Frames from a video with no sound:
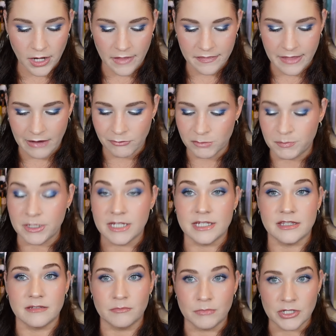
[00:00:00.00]
and that would be
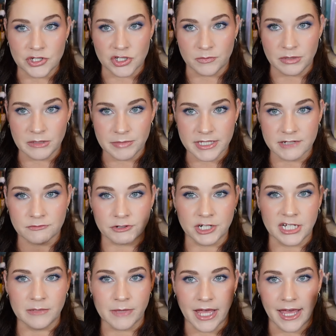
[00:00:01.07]
the Misha BB
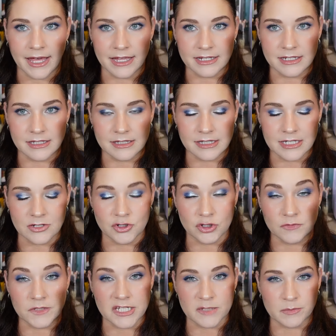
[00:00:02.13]
Cream and the
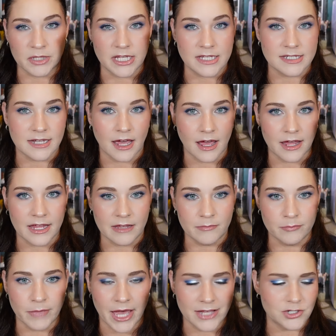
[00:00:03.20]
Juvia's Place I Am
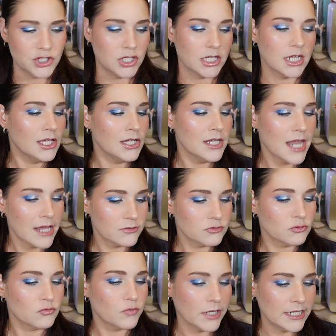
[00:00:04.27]
Magic
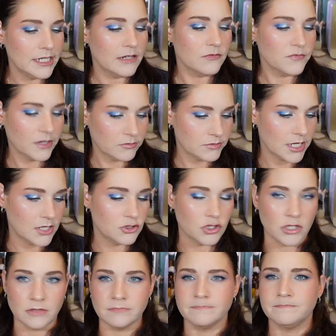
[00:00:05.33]
Natural Radiant
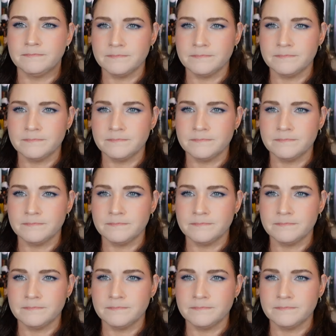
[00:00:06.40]
Foundation.